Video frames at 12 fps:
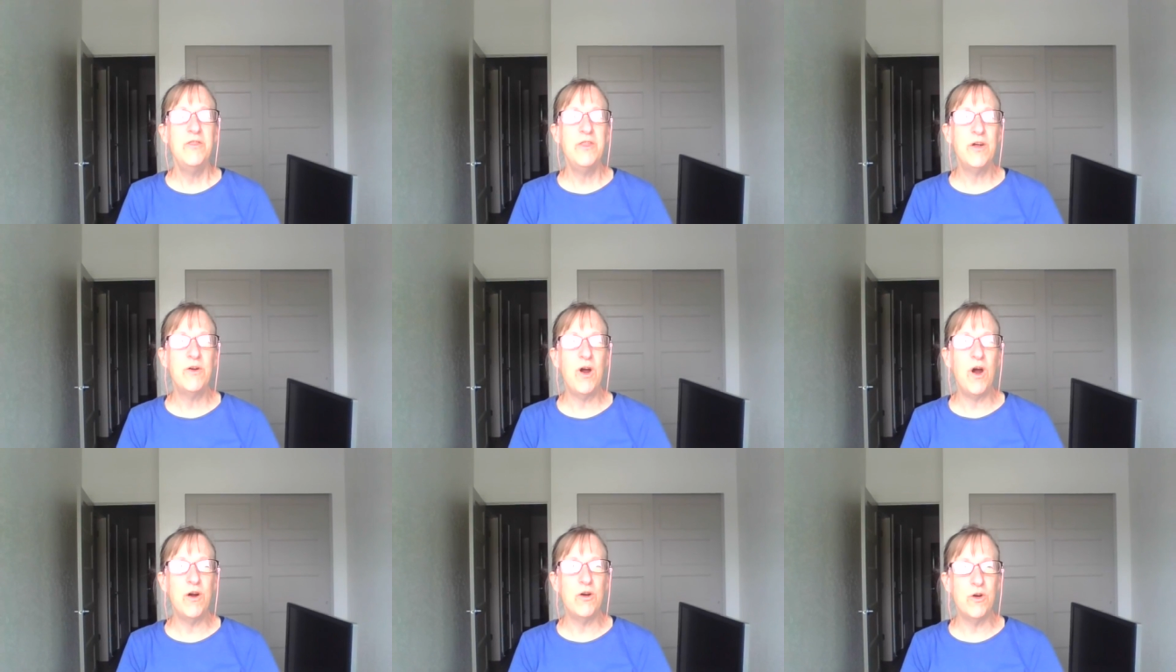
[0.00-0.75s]
There
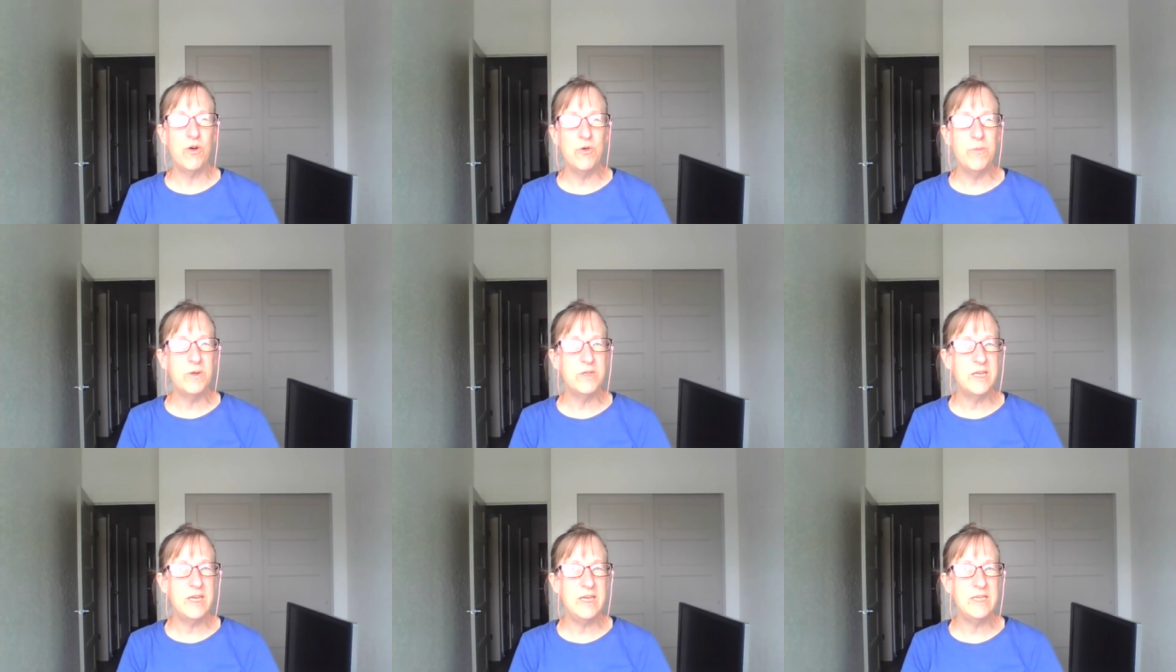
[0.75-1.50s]
are herbal
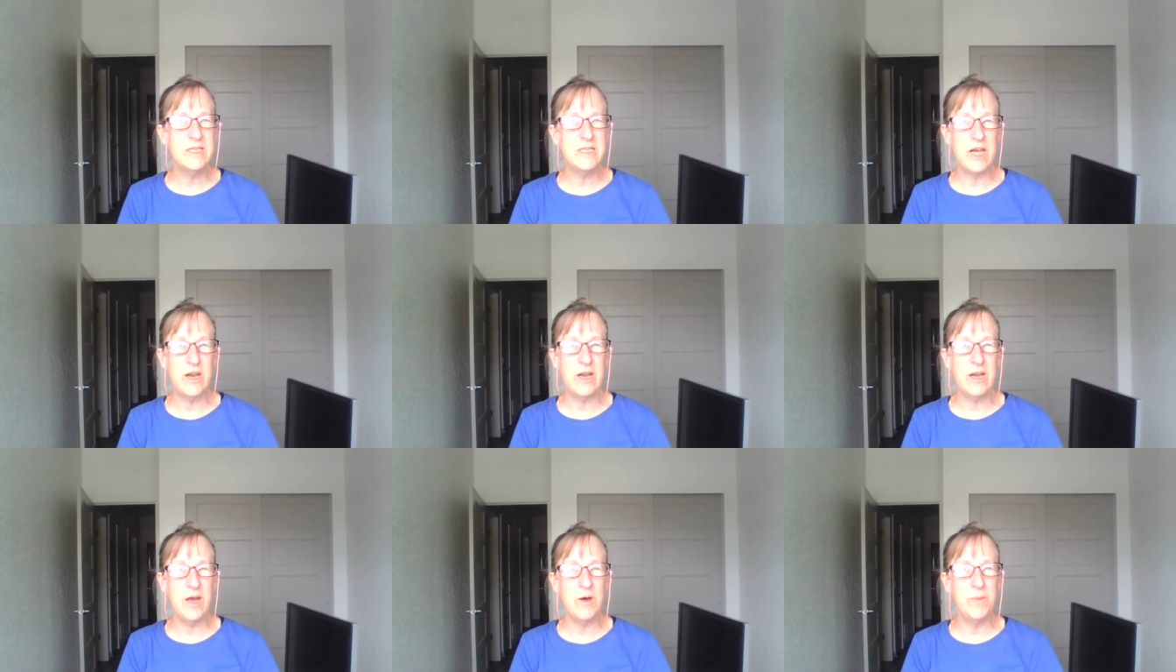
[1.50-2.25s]
teas
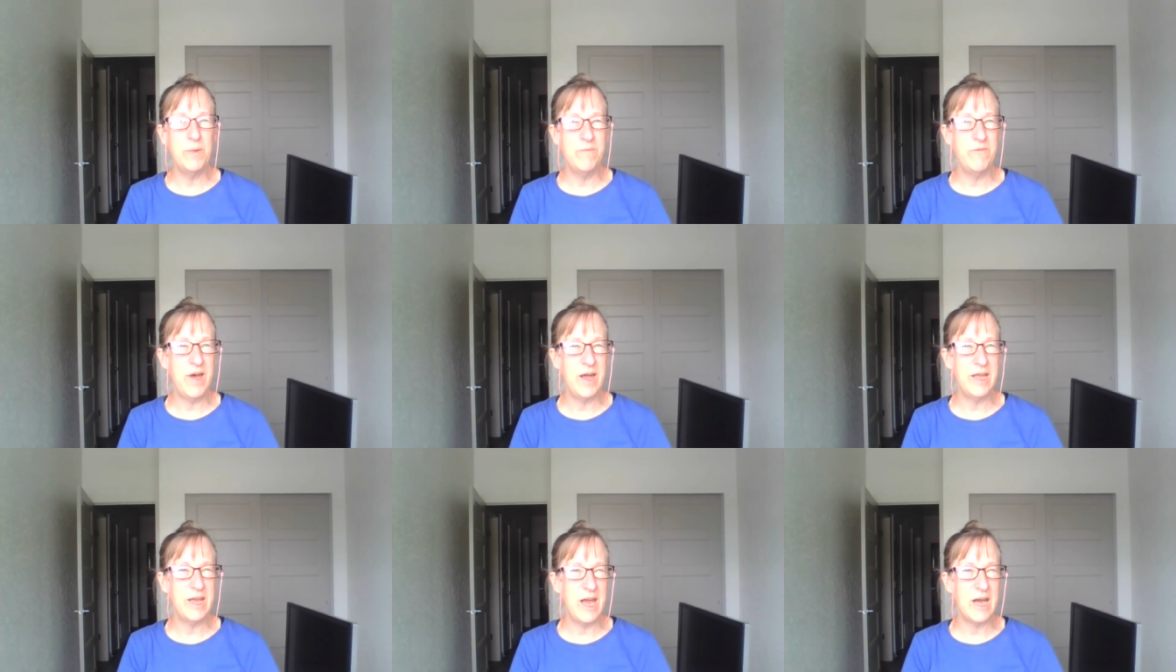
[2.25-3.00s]
that help
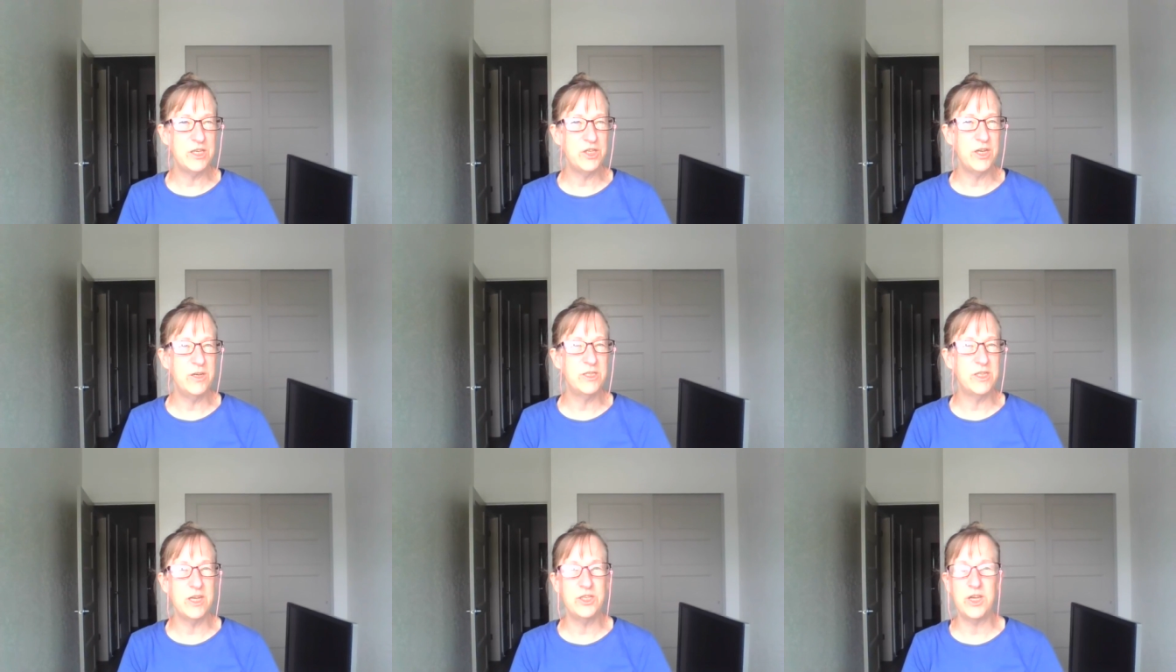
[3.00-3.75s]
lymphatic action,
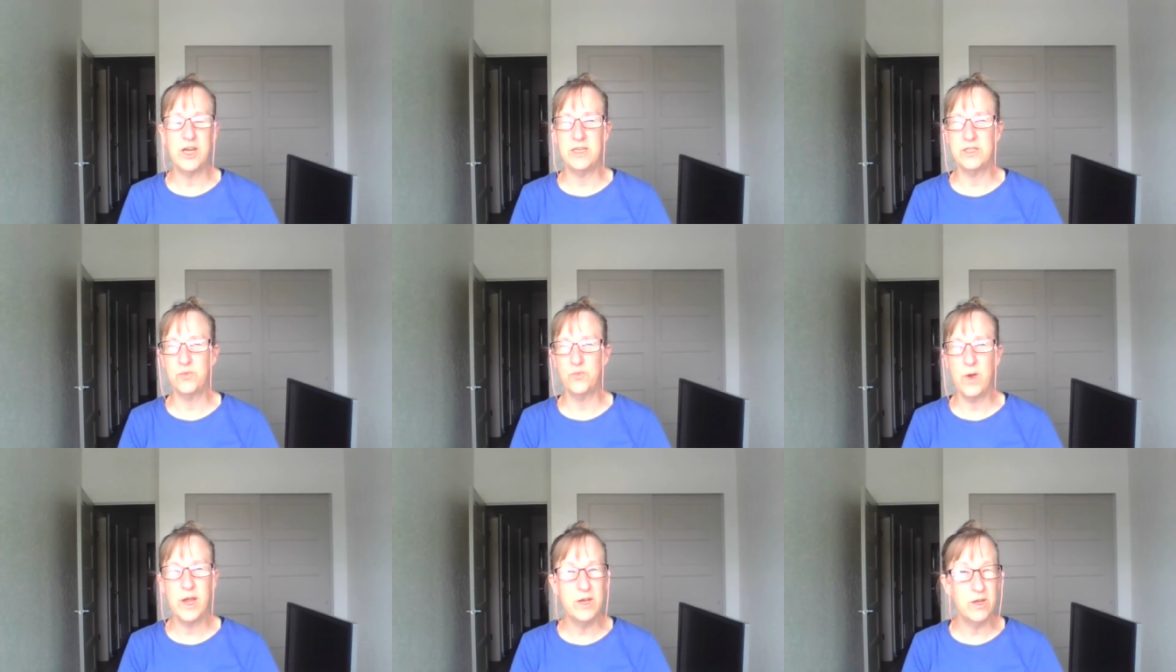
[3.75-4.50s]
such as
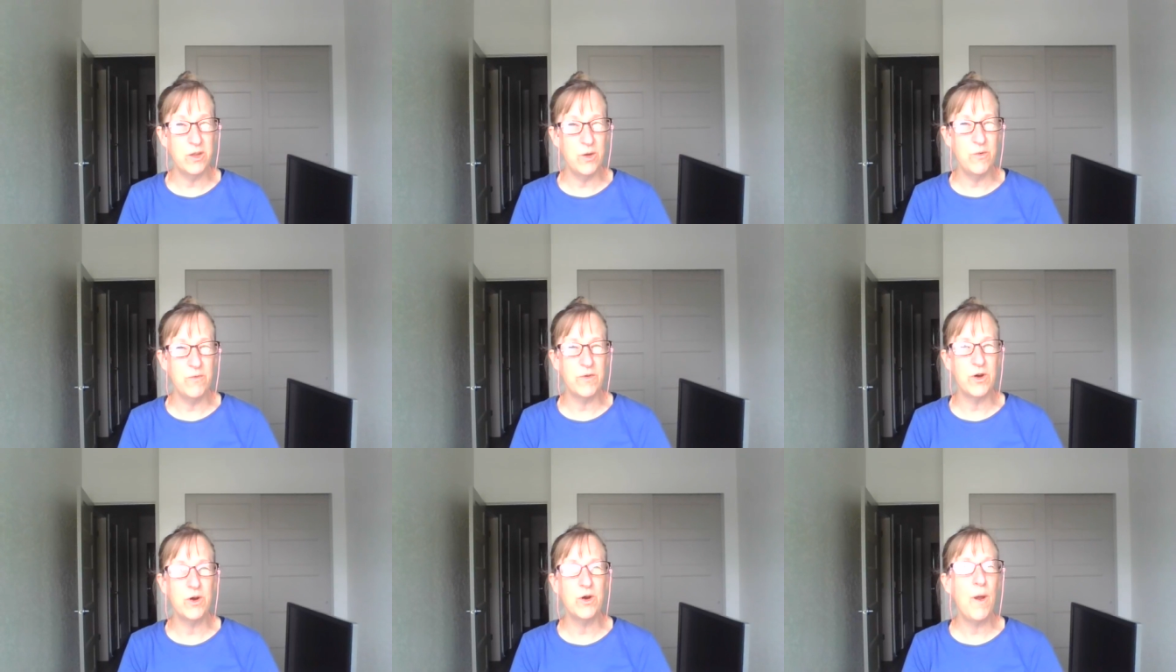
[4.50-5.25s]
red
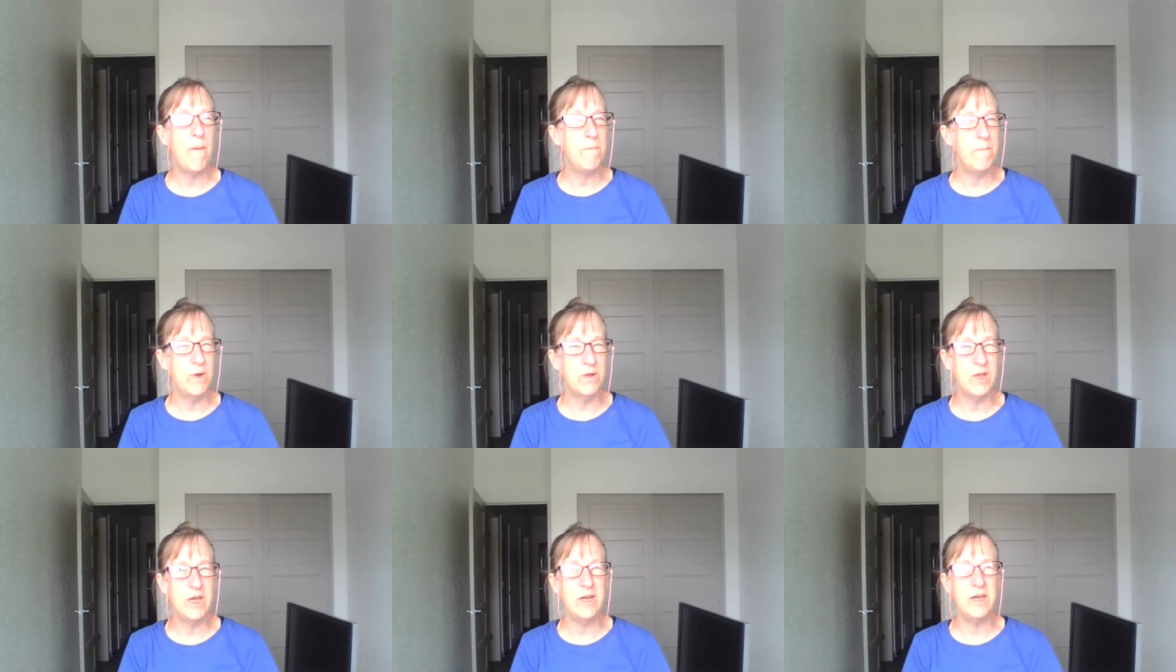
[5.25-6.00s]
clover,
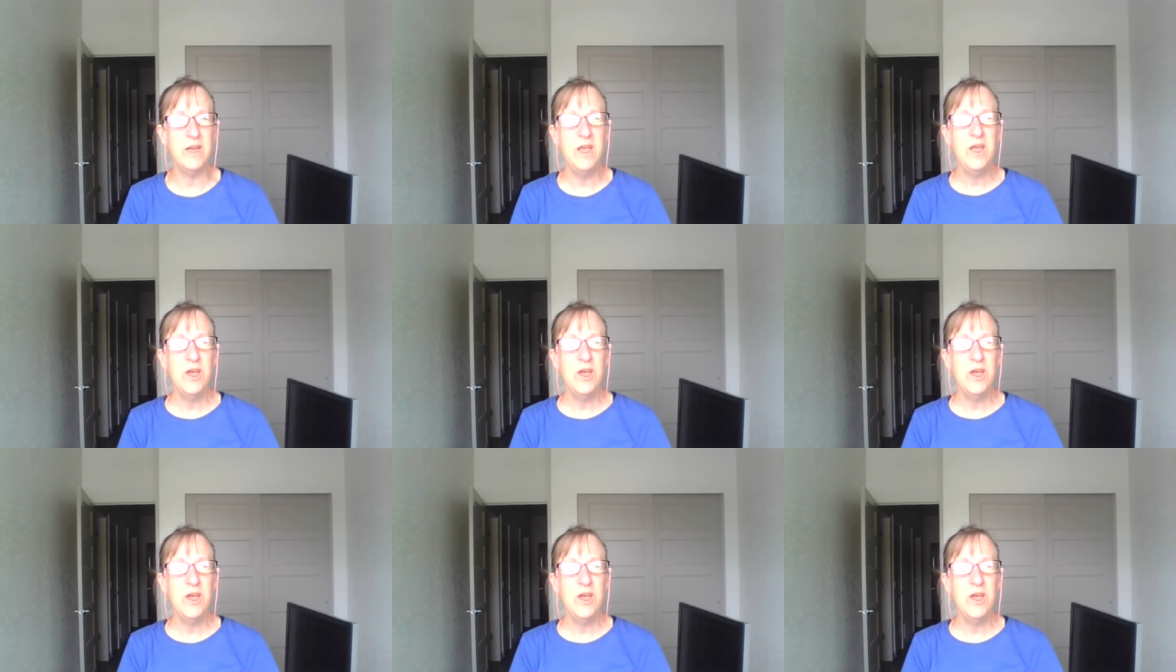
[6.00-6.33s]
mullein,